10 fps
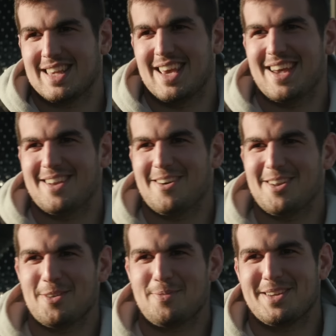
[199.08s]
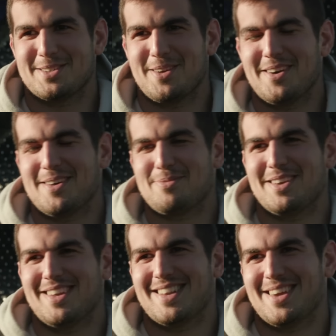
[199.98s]
Yeah, no, I know the pitch well. I
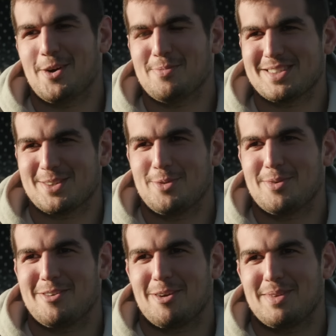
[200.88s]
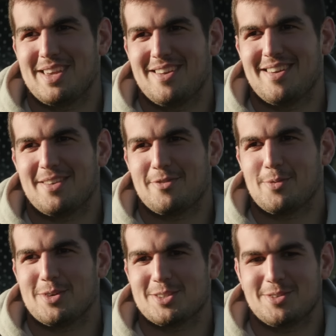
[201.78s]
played all my schoolboy rugby here and
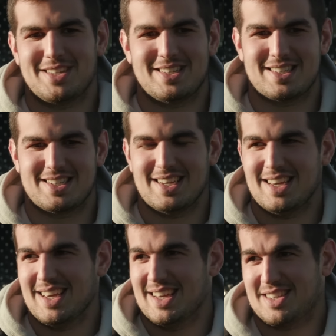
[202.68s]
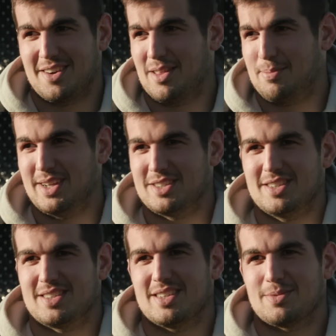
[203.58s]
for Watsonians, and certainly the pitch
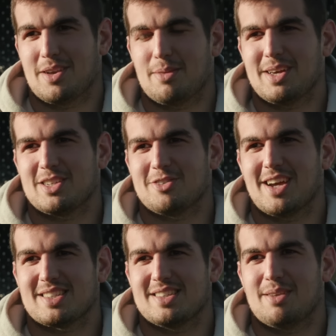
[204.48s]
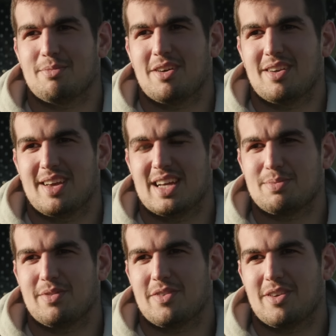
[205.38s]
is one of the best tracks in Edinburgh, and it has
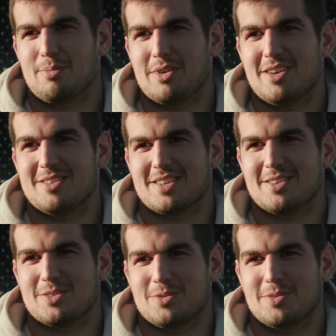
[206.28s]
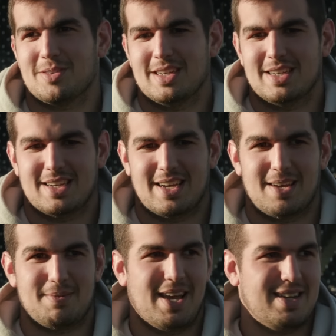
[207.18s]
been for a number of years now. So,
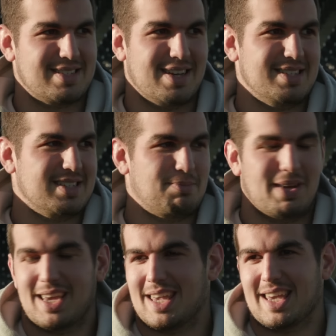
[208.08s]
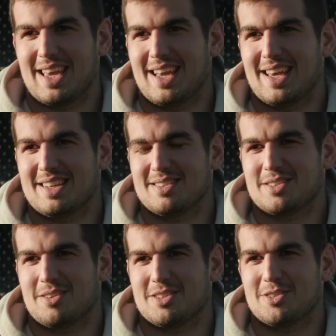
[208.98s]
yeah, it's nice, it's big, and it'll
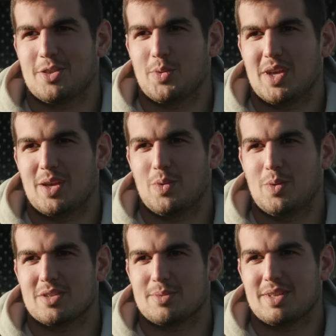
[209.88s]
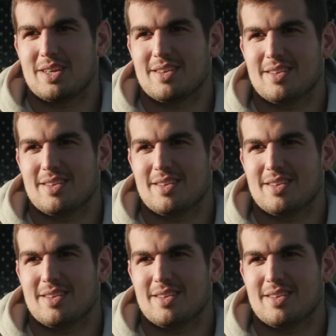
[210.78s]
certainly suit the way we want to play.